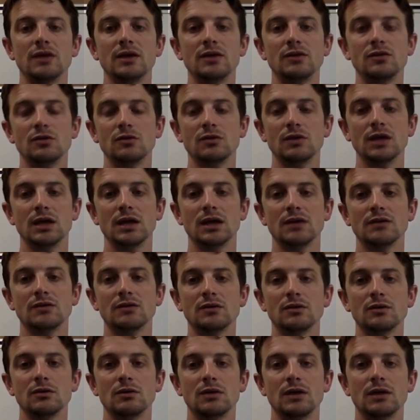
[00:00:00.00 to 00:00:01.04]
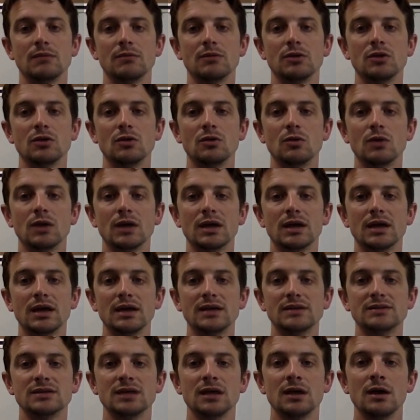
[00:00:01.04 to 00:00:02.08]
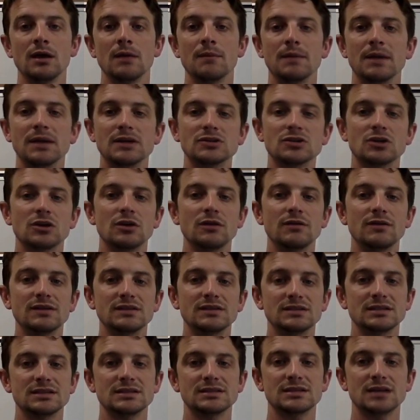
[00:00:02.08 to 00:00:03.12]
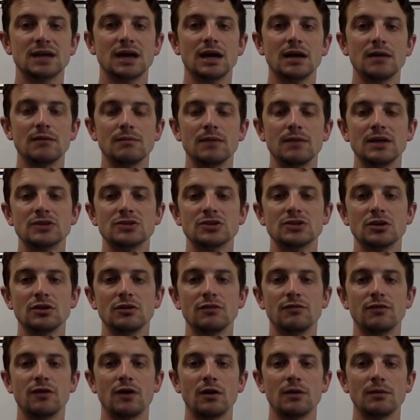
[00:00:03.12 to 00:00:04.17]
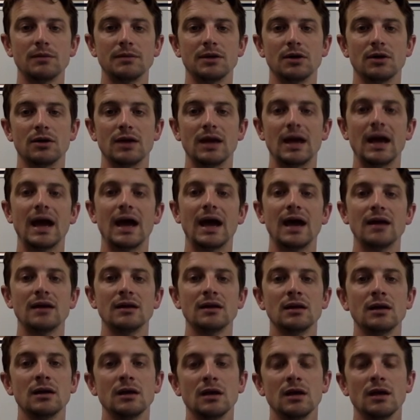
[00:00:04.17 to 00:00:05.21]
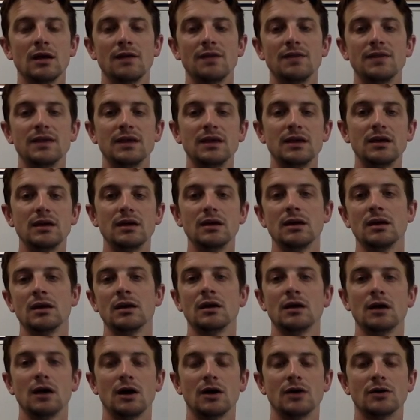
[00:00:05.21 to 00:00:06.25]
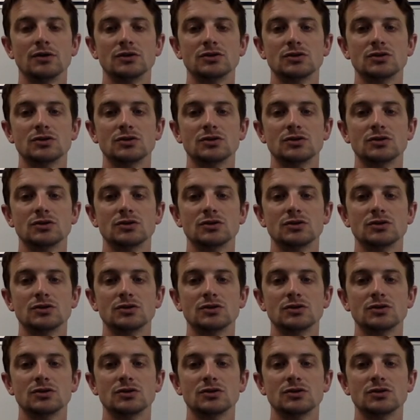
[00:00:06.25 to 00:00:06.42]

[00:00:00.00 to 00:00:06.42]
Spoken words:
tuning into MQ Quick Hits. Make sure you visit the site. Make sure you follow me on @the_coach_A